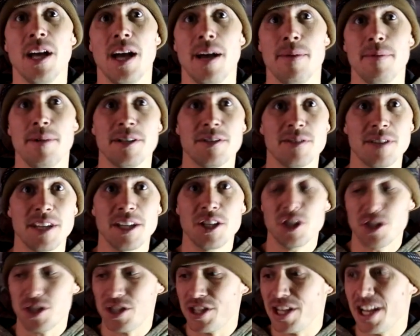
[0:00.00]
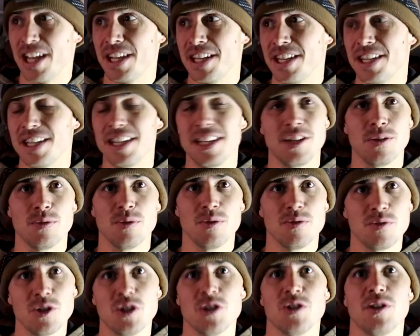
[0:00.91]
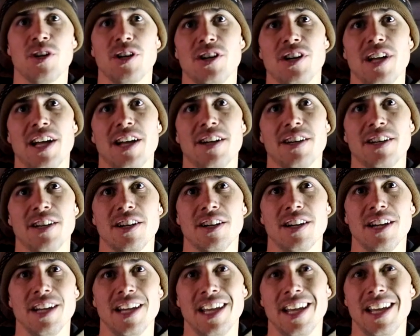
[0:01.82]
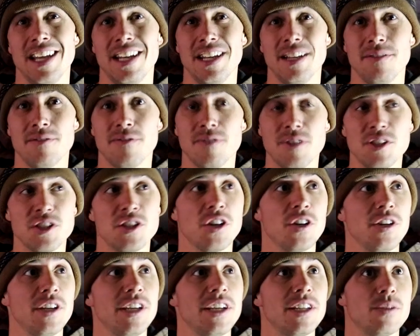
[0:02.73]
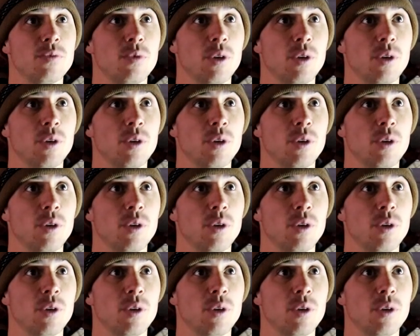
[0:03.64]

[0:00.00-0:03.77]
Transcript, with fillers: I mean, it's like you're standing in a refrigerator down here and it fits our needs.